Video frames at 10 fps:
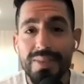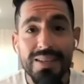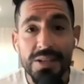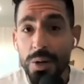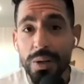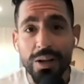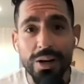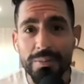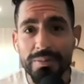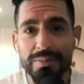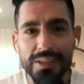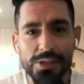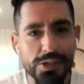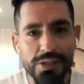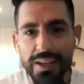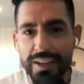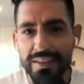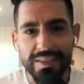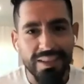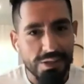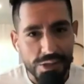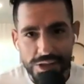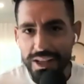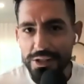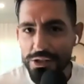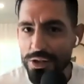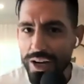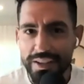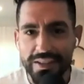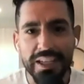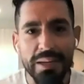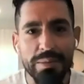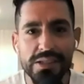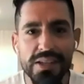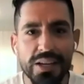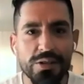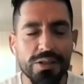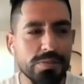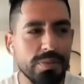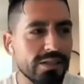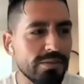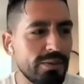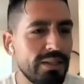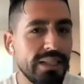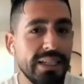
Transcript: no alarm. It's just like, I just try to keep it as natural as possible.